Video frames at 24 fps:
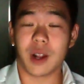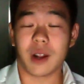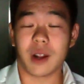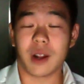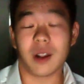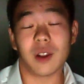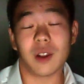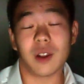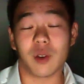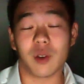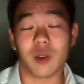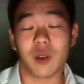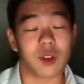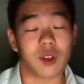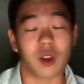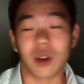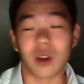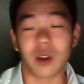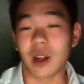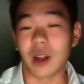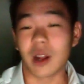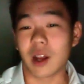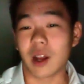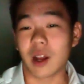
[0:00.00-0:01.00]
And it's
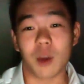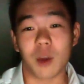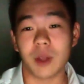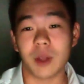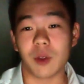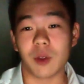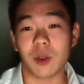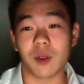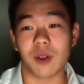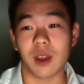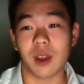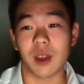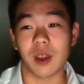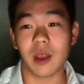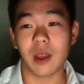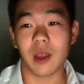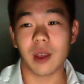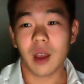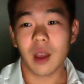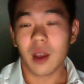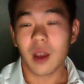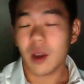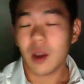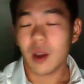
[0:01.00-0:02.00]
not uncommon to see
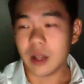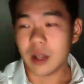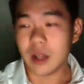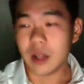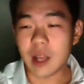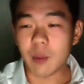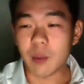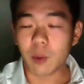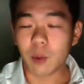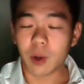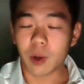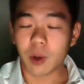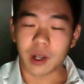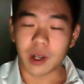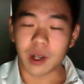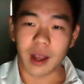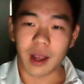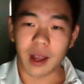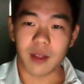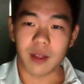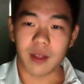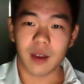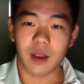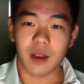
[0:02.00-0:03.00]
deep water
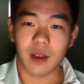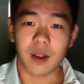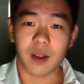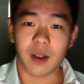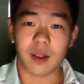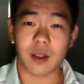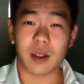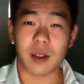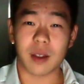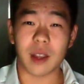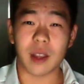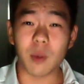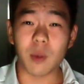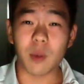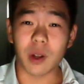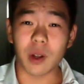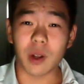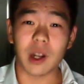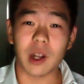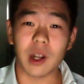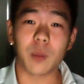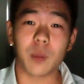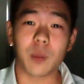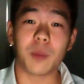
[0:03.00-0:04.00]
anthias, deep
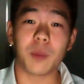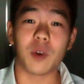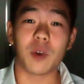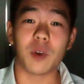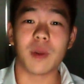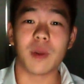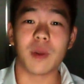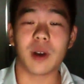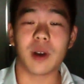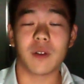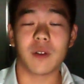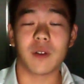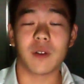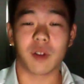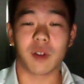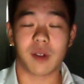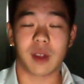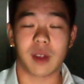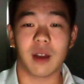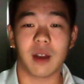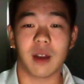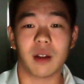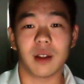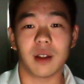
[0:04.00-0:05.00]
water Leopropoma for
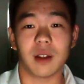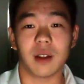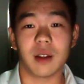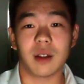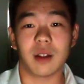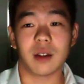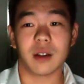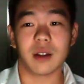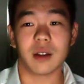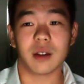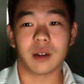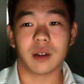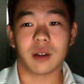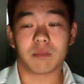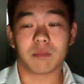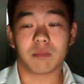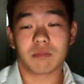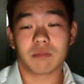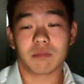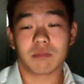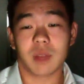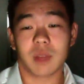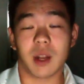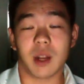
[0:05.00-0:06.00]
sale in
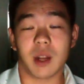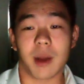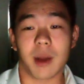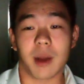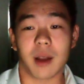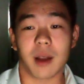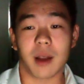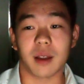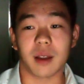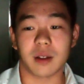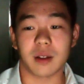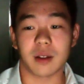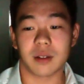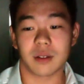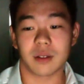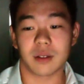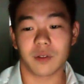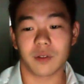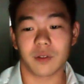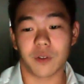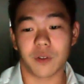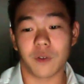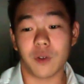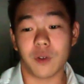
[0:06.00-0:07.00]
the market for food.